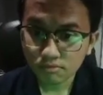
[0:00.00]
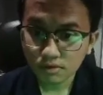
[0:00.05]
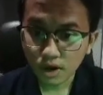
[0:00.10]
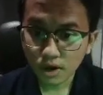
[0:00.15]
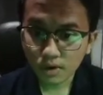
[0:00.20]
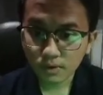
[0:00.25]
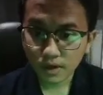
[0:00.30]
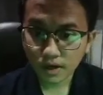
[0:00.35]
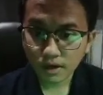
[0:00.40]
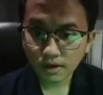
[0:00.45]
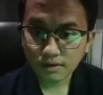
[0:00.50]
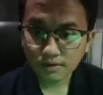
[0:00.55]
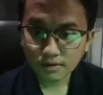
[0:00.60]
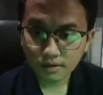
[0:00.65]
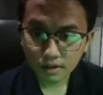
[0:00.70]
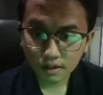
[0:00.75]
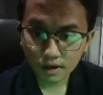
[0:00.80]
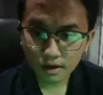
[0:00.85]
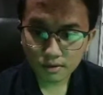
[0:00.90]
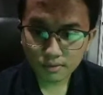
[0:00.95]
Okay,
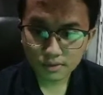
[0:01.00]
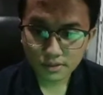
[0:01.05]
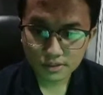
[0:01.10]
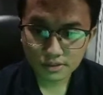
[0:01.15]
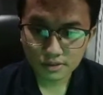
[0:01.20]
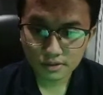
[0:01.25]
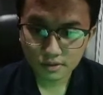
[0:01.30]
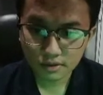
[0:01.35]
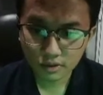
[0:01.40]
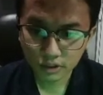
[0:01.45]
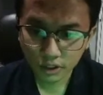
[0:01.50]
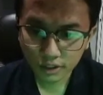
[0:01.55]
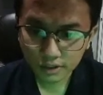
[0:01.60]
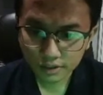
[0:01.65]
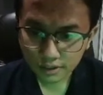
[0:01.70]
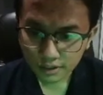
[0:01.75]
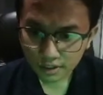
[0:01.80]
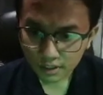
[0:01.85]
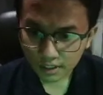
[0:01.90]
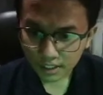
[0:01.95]
that was good.
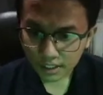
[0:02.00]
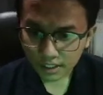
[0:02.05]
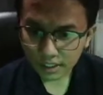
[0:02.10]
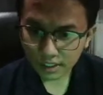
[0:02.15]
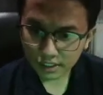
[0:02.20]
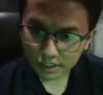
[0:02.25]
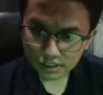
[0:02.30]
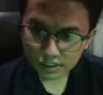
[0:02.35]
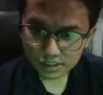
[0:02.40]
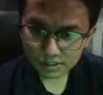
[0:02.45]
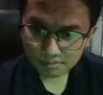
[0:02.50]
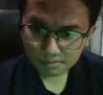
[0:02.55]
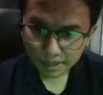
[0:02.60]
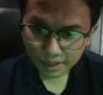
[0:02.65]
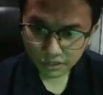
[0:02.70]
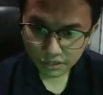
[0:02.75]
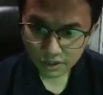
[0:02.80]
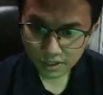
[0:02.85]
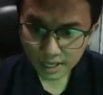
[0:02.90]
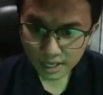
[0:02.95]
Each
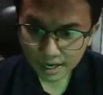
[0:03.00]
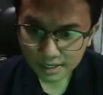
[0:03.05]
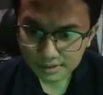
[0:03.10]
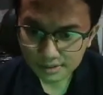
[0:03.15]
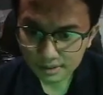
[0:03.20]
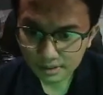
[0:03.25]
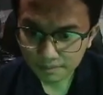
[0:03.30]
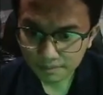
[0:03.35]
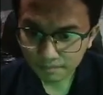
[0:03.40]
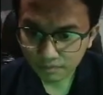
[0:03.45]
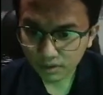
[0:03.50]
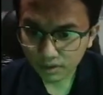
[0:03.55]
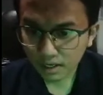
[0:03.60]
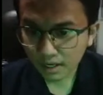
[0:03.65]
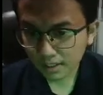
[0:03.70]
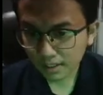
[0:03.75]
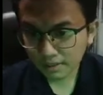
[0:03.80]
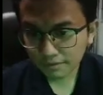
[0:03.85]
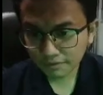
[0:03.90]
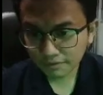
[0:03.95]
method has
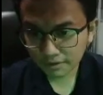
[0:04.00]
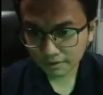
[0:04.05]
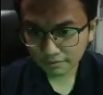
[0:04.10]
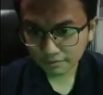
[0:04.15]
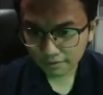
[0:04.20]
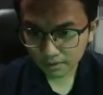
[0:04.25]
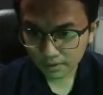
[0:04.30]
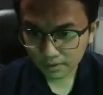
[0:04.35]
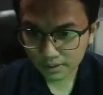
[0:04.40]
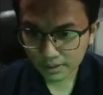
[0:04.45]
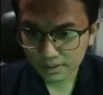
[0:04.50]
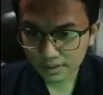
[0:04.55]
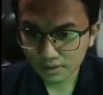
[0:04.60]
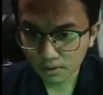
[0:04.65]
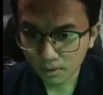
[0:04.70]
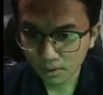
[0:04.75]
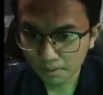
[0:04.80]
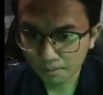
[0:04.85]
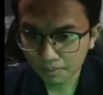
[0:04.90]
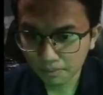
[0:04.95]
a different focus
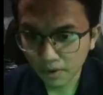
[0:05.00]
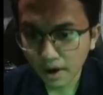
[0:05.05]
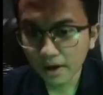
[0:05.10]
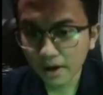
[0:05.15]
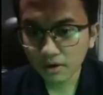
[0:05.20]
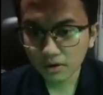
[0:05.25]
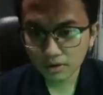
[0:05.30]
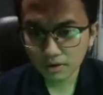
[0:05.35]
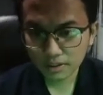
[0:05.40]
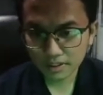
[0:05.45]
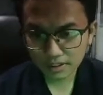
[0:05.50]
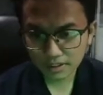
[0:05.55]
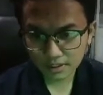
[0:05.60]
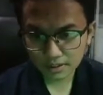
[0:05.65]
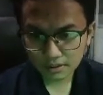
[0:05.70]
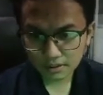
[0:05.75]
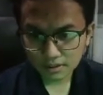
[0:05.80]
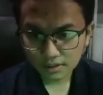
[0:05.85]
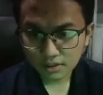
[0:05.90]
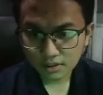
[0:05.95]
or priority.
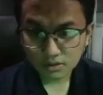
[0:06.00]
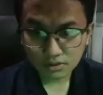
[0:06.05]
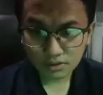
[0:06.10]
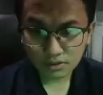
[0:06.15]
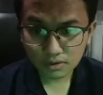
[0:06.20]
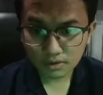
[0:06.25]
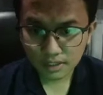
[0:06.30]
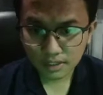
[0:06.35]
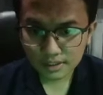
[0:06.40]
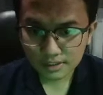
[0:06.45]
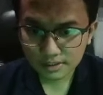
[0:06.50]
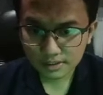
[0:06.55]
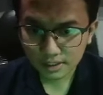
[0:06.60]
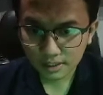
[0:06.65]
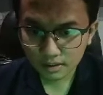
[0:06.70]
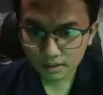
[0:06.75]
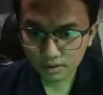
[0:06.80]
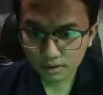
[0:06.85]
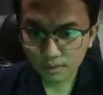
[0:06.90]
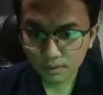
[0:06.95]
So let's
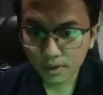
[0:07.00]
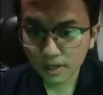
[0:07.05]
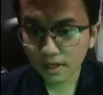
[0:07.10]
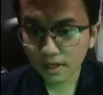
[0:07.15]
take a look